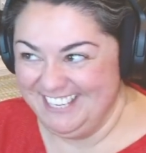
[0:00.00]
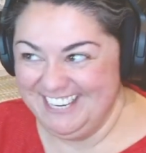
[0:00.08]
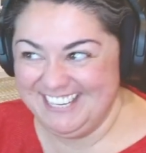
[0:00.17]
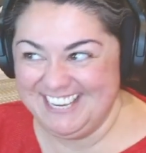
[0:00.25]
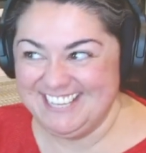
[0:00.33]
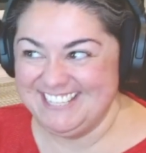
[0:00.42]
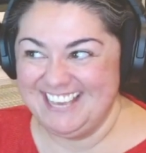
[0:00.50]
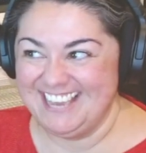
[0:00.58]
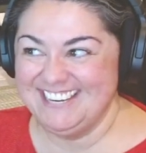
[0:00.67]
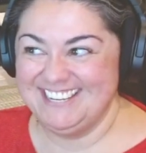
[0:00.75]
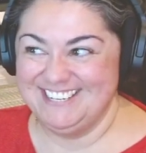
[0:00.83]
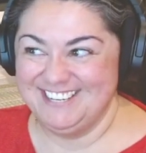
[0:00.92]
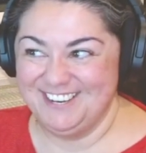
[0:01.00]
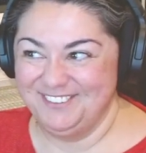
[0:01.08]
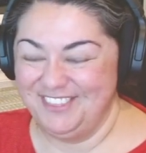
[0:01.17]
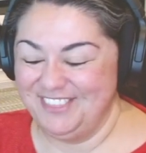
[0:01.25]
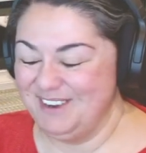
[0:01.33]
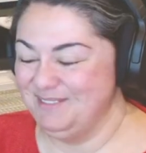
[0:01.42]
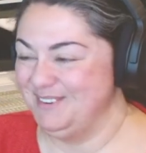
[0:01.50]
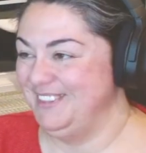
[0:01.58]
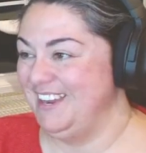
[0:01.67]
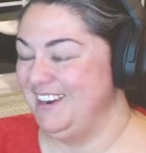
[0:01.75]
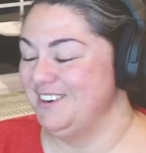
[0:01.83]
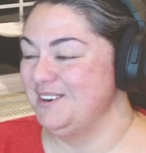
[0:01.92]
because I didn't know that they were
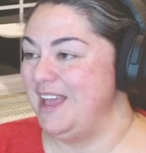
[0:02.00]
there.